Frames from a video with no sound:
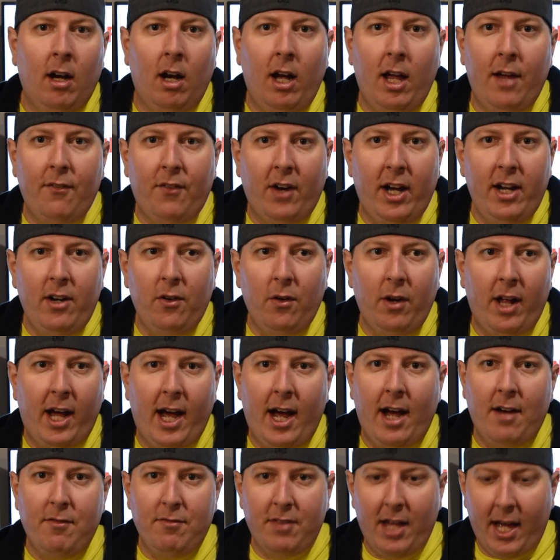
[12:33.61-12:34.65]
If I don't
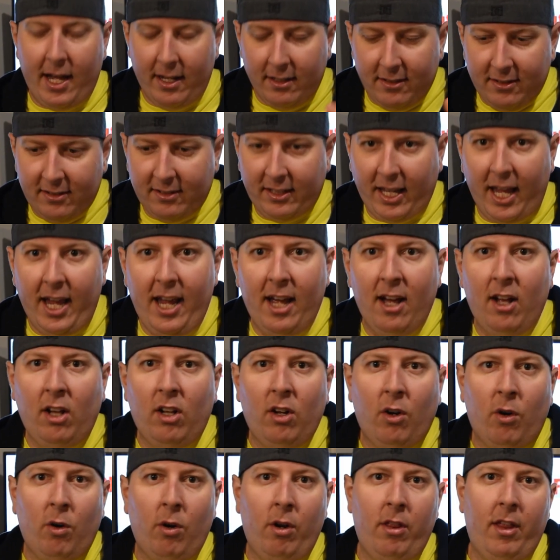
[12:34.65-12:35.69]
have that
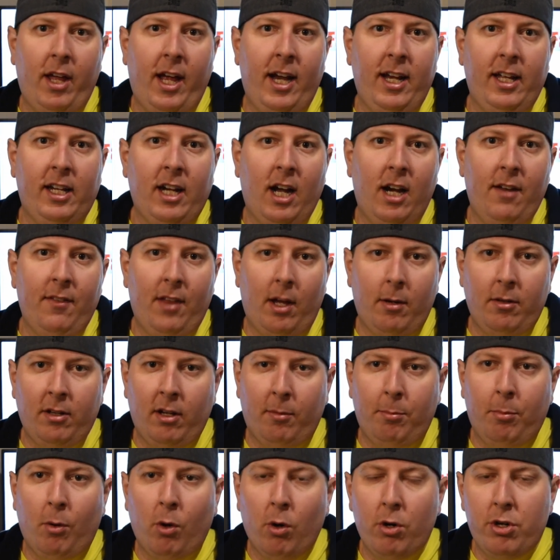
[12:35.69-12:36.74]
scale or any kind of
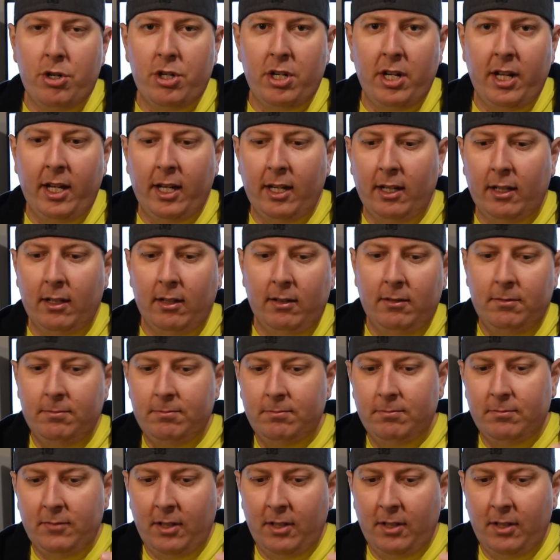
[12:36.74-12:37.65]
that portioning,